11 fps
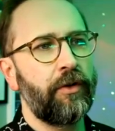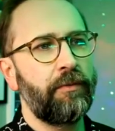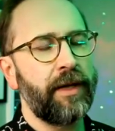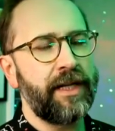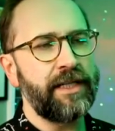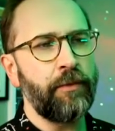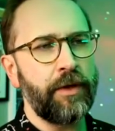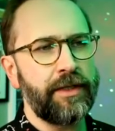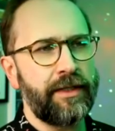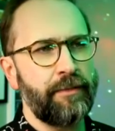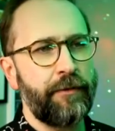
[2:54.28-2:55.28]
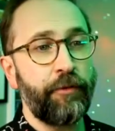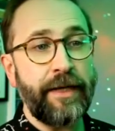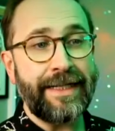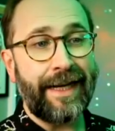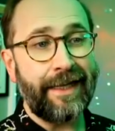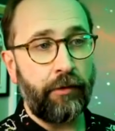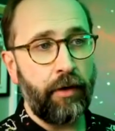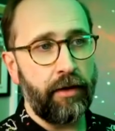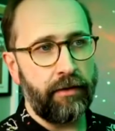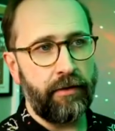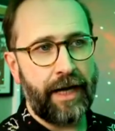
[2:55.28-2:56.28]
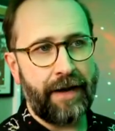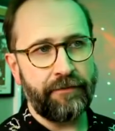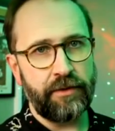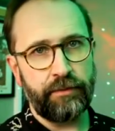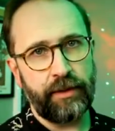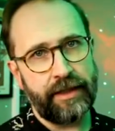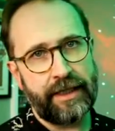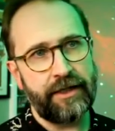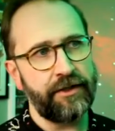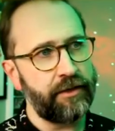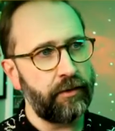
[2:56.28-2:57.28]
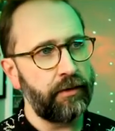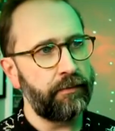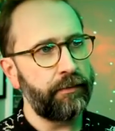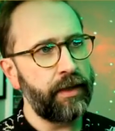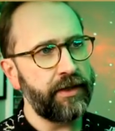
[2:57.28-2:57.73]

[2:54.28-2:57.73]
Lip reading: But I did want it to be freestanding rather than have to plug it into a plug